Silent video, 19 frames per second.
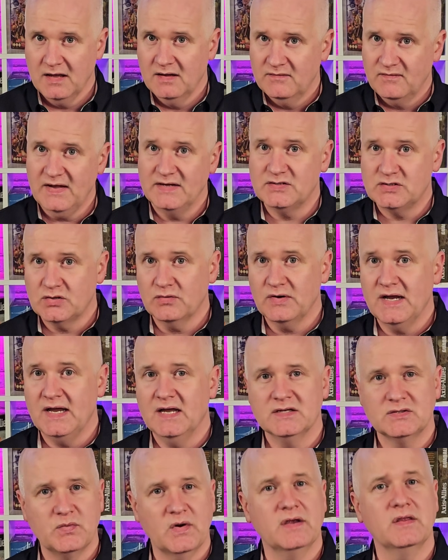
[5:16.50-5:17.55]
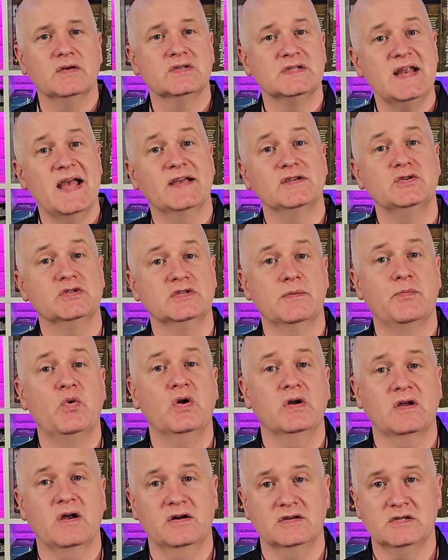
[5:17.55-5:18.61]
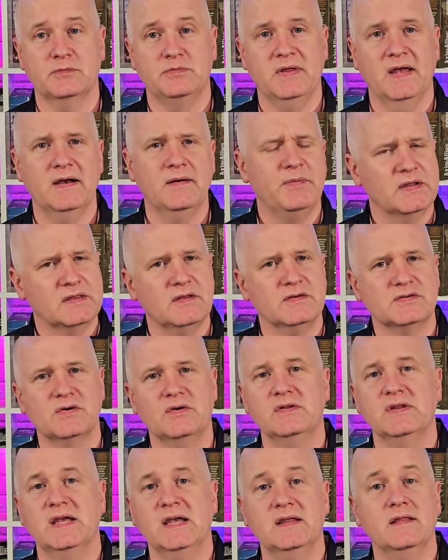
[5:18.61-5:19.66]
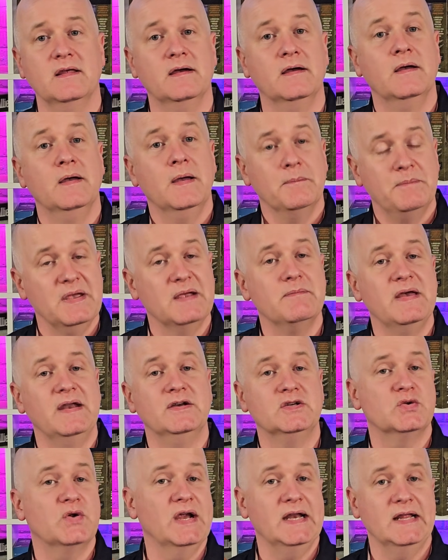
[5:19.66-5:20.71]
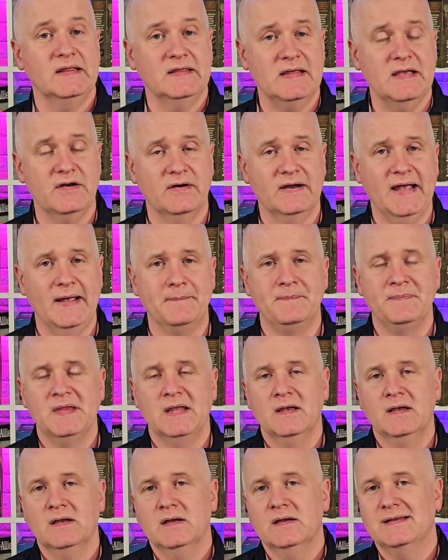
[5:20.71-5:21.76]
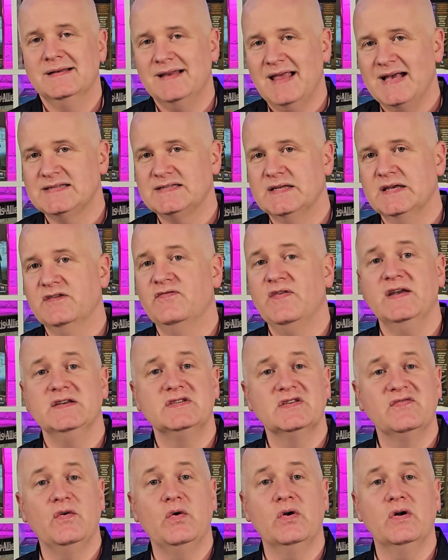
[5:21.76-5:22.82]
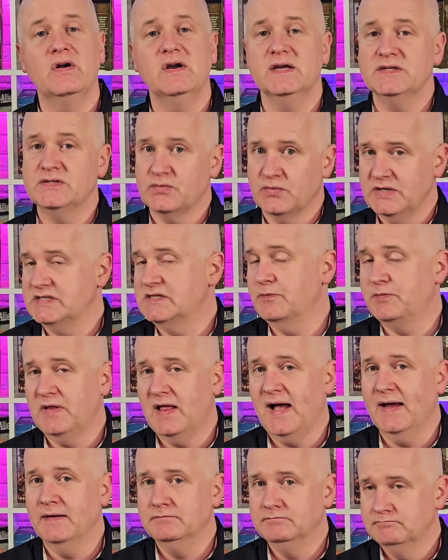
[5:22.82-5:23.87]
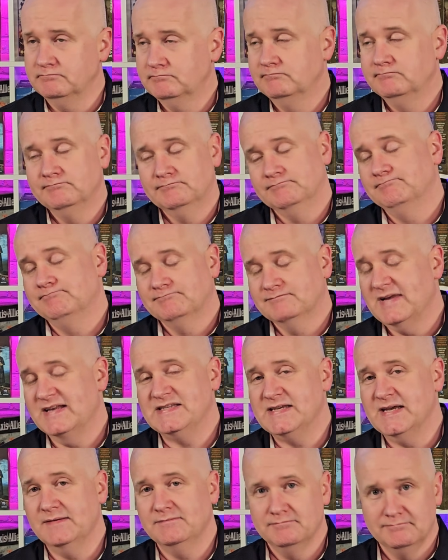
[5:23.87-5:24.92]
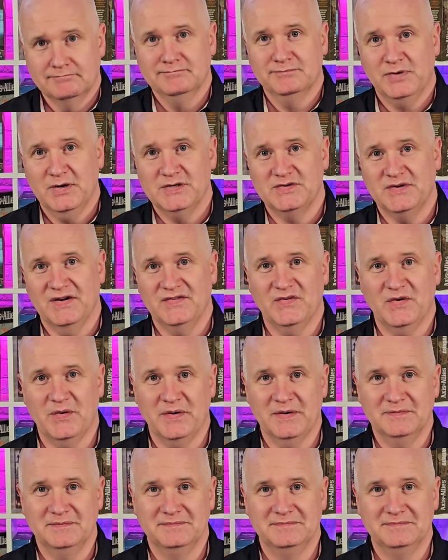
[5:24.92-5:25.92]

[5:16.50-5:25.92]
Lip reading: Phase 3 is where those national support cards are played, but those are only in the big Mediterranean theater game. And lastly, Phase 4 is resupply. That's it. Pretty straightforward.